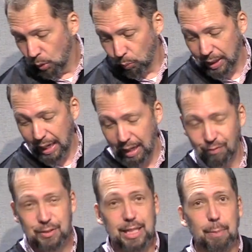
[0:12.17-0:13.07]
We
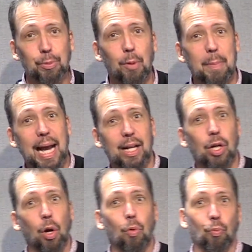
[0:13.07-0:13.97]
have
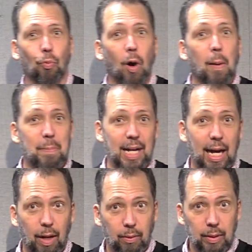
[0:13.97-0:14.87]
Diplomatico rum
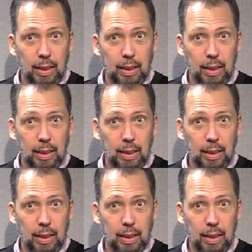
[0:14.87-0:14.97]
now.